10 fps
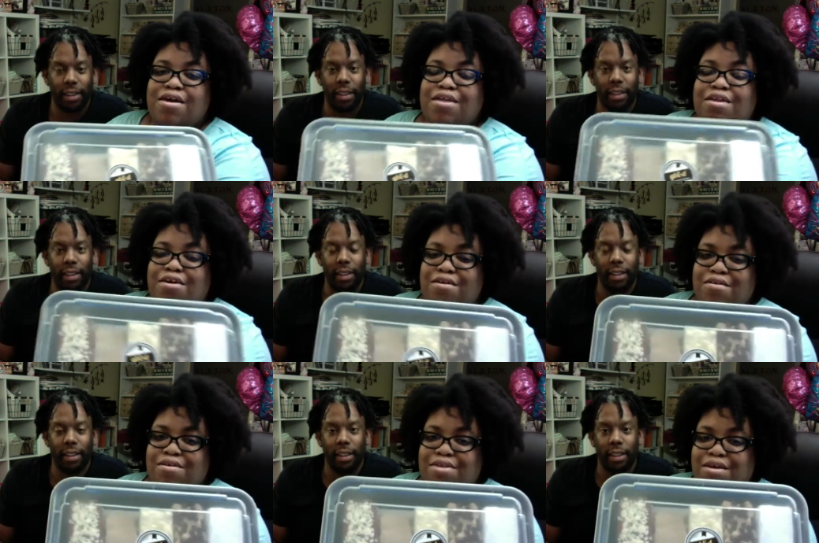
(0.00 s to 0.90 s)
Speaker 1: and
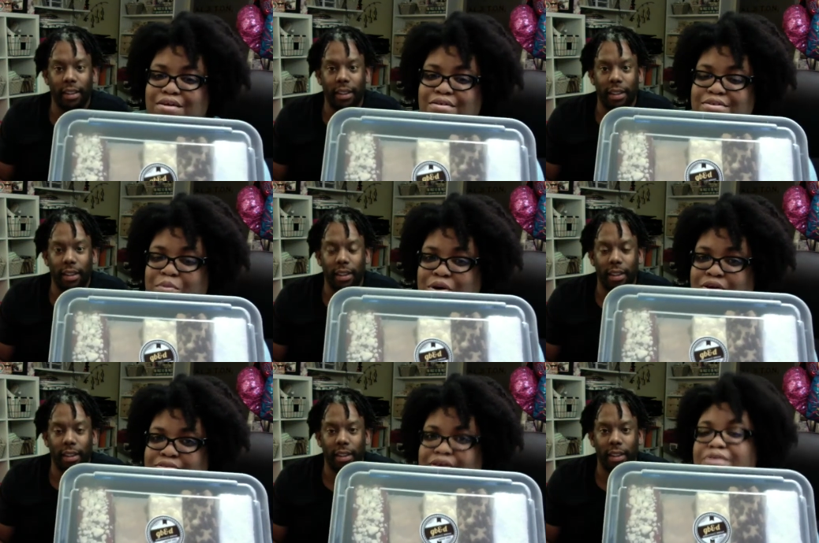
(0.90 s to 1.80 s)
there, there the
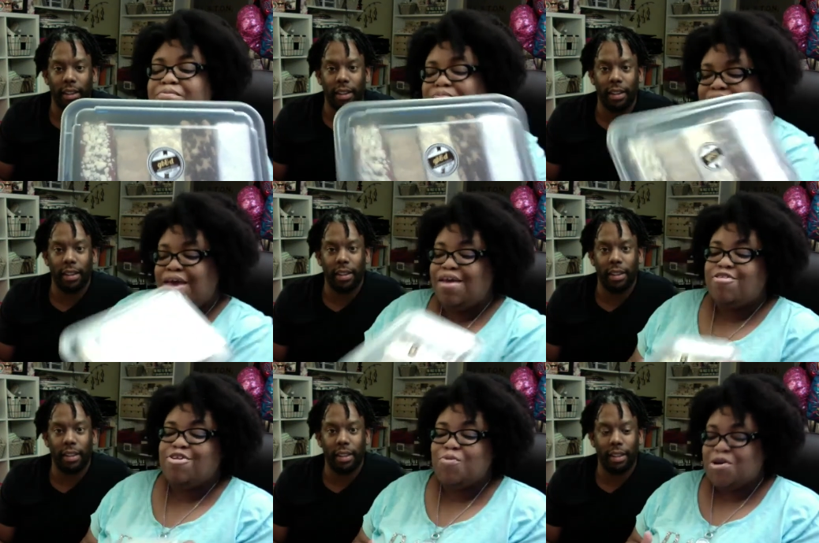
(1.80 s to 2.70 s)
bars are.
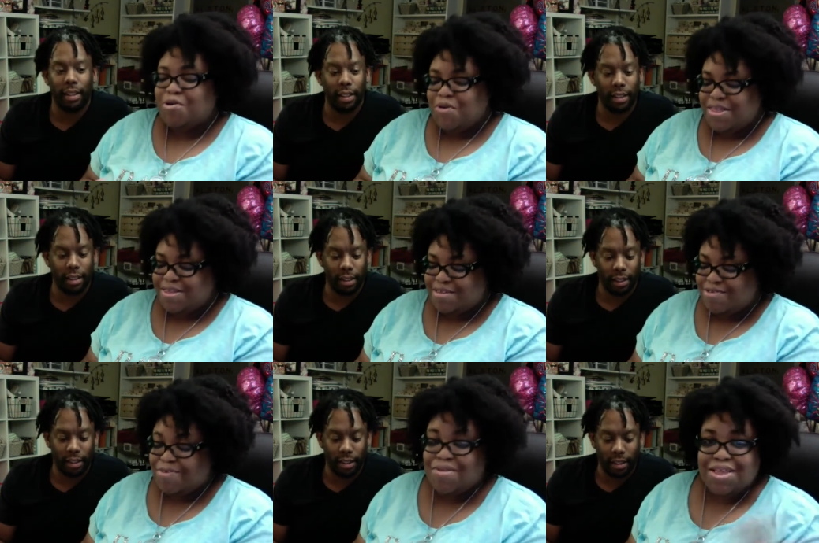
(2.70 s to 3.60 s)
So we're going to do the